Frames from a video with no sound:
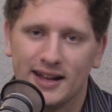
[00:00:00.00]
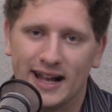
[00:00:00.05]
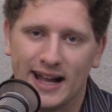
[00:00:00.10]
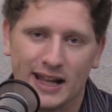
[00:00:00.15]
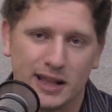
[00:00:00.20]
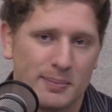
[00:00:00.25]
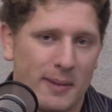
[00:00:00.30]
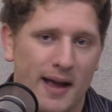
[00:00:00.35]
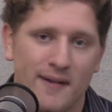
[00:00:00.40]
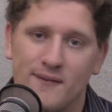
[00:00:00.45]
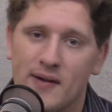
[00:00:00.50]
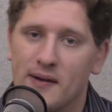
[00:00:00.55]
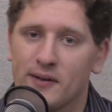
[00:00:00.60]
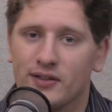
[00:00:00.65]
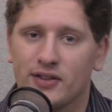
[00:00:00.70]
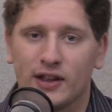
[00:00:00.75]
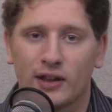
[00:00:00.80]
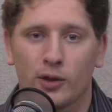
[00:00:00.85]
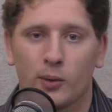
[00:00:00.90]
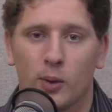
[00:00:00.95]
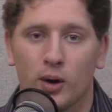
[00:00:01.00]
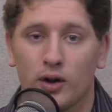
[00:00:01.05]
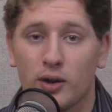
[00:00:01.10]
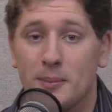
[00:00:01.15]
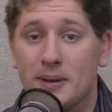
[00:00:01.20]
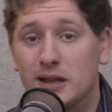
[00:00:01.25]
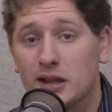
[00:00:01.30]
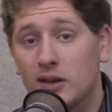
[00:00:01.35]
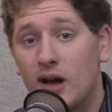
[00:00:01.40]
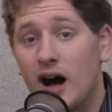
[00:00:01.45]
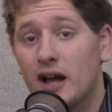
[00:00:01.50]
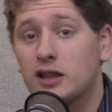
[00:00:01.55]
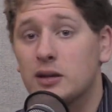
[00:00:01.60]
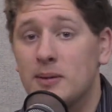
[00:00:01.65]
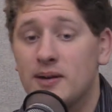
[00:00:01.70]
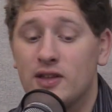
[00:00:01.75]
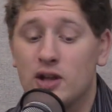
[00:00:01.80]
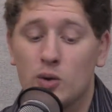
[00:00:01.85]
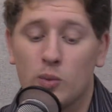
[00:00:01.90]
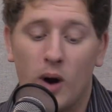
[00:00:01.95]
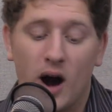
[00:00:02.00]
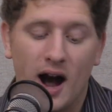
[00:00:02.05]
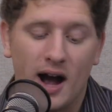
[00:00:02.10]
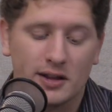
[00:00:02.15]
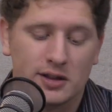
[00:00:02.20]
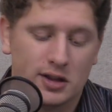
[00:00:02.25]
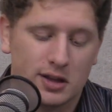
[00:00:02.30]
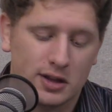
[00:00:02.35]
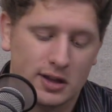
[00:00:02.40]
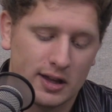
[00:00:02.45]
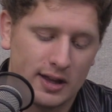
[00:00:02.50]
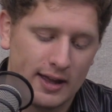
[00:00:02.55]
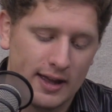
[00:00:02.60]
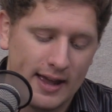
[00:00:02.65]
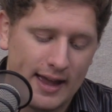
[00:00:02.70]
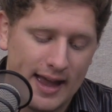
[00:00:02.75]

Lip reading: It's my favorite thing in the world. It means a lot to me that you watched.